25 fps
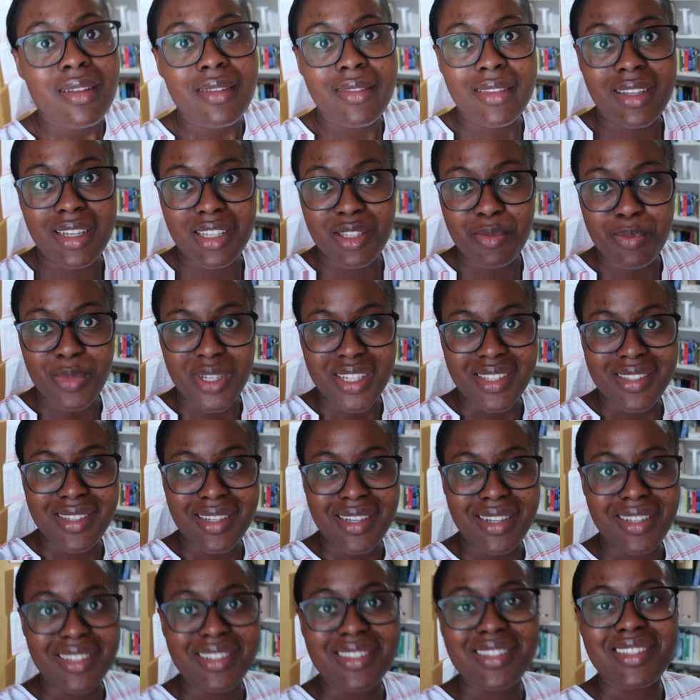That's better.
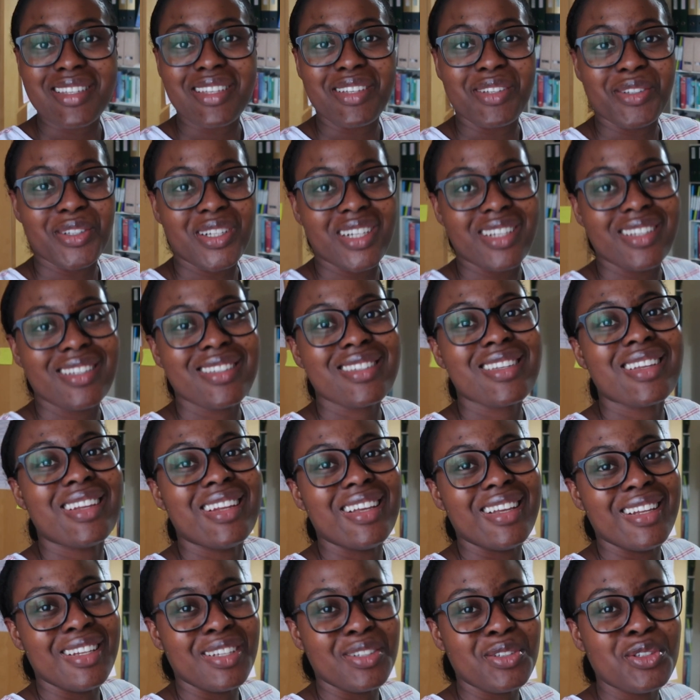I can see you guys
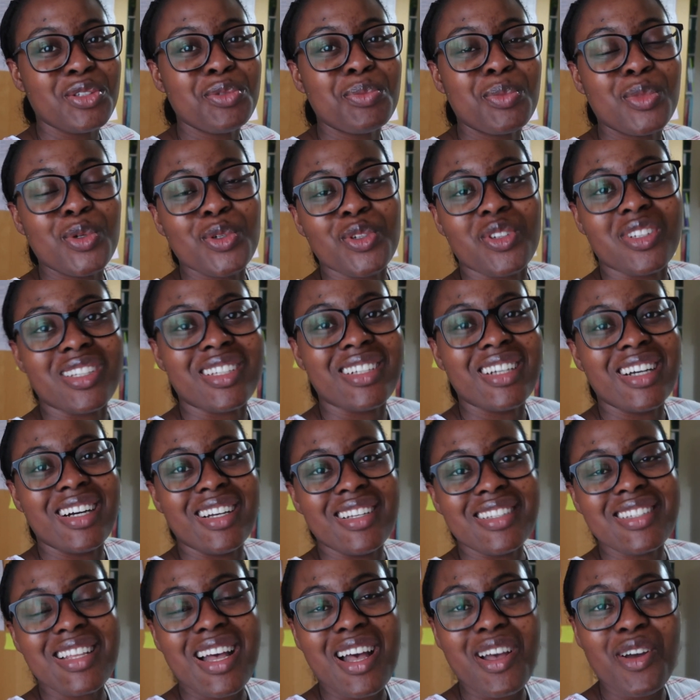clearly. Good morning,
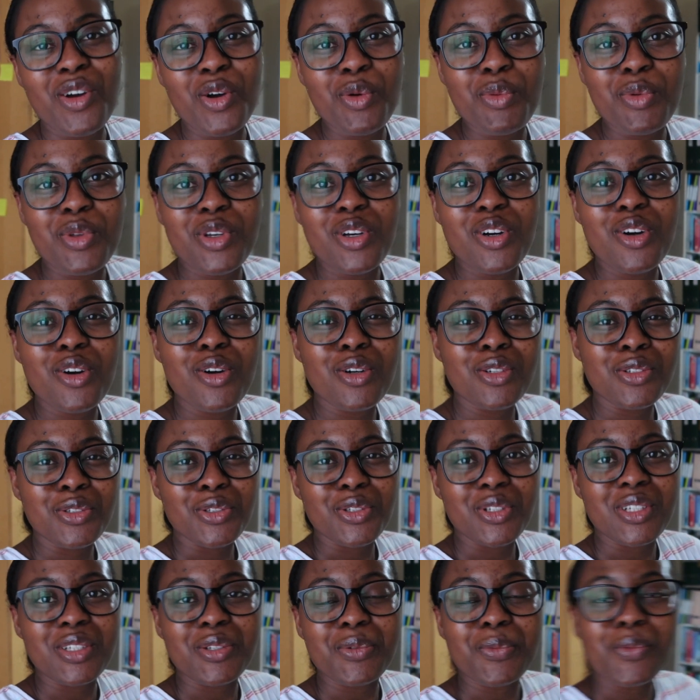guys. I hope you're all
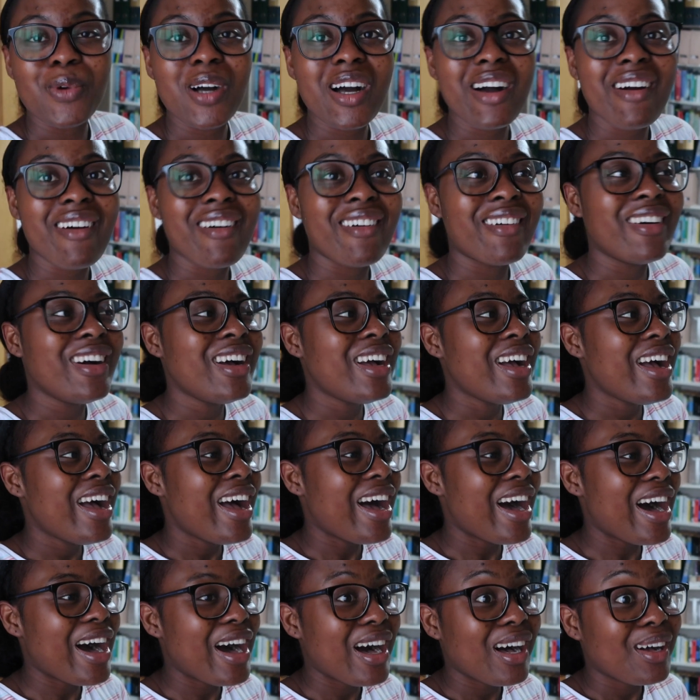doing well.
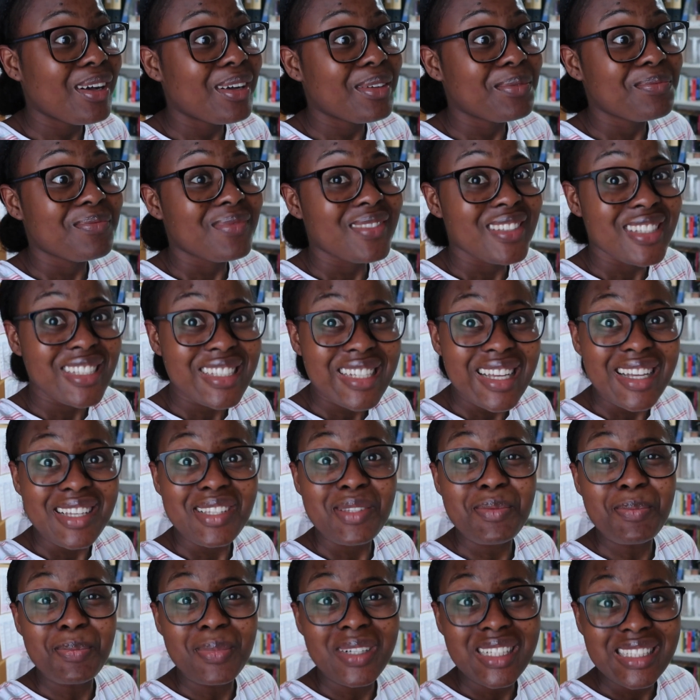Today
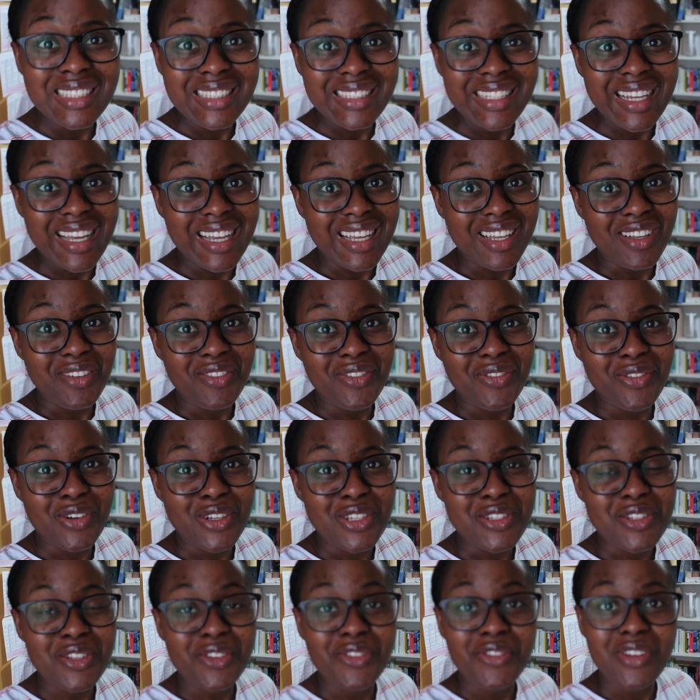is Monday,
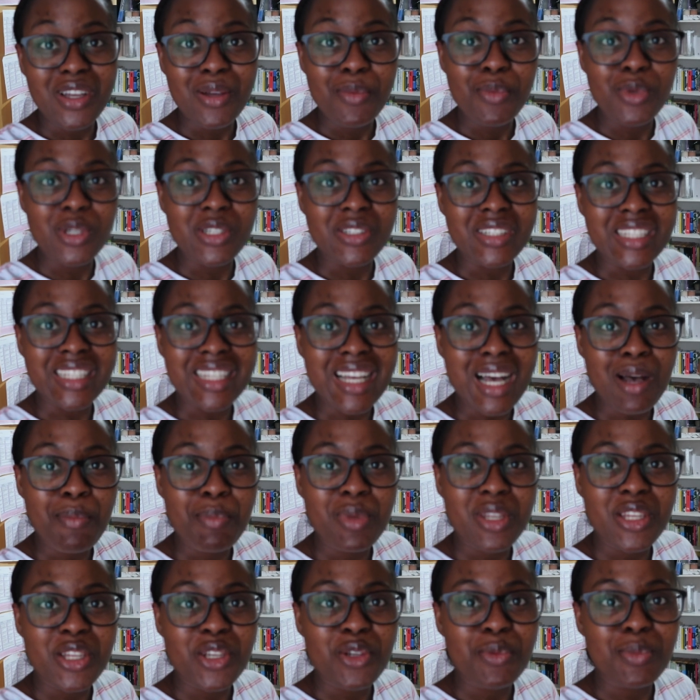1st of February.
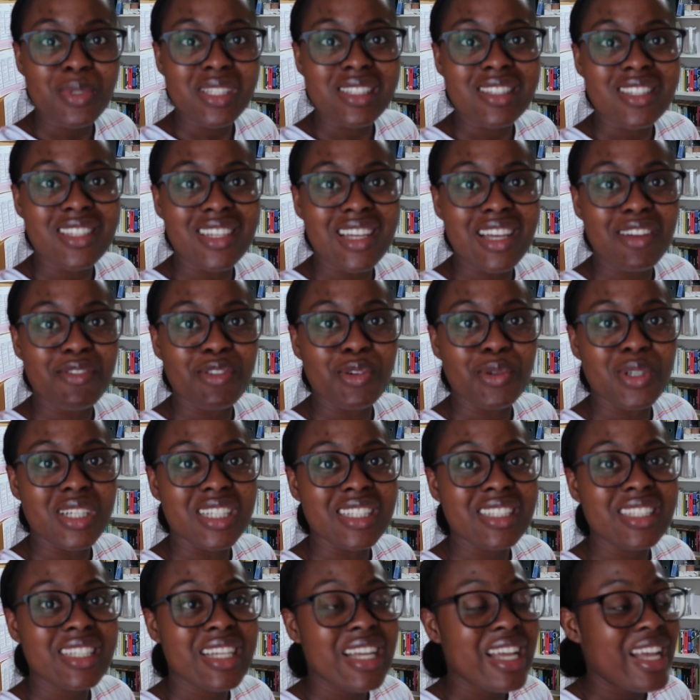Happy New Month to
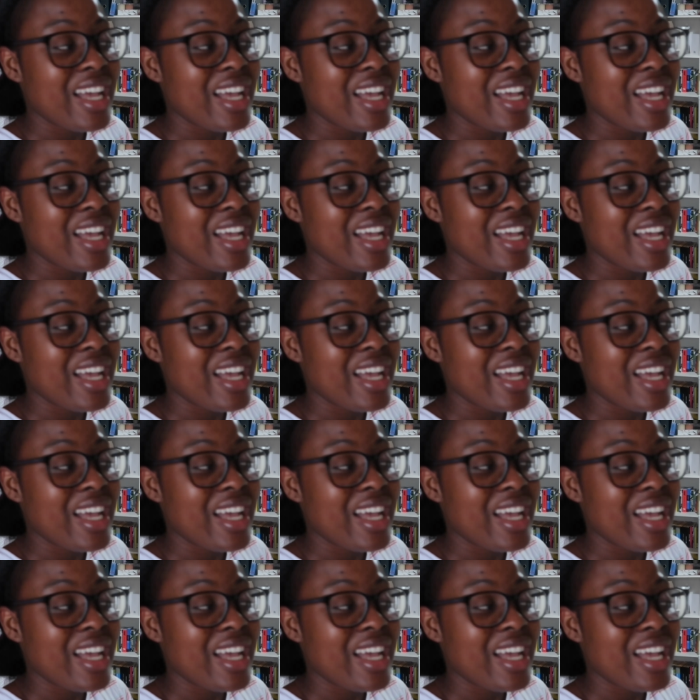everyone.